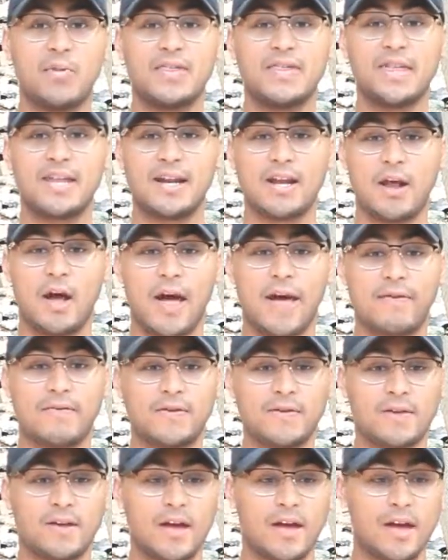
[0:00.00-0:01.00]
but then it
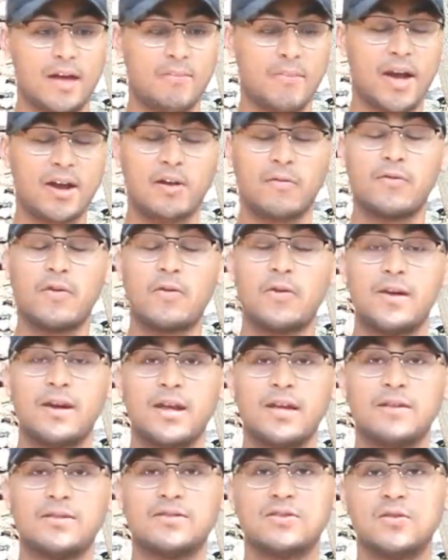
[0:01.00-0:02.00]
has a microphone
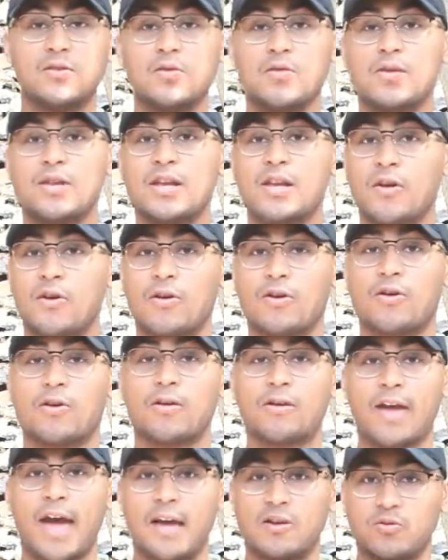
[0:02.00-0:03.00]
in it so you can hear
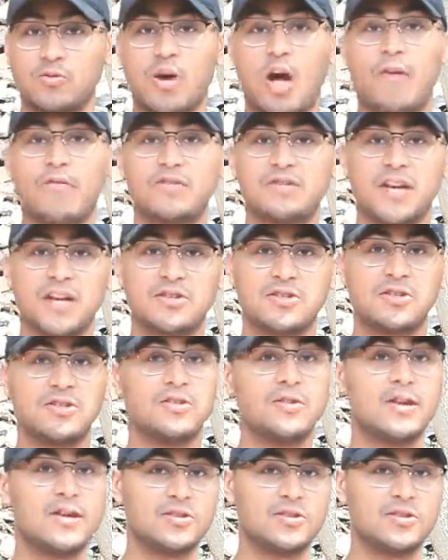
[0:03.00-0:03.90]
casual conversation,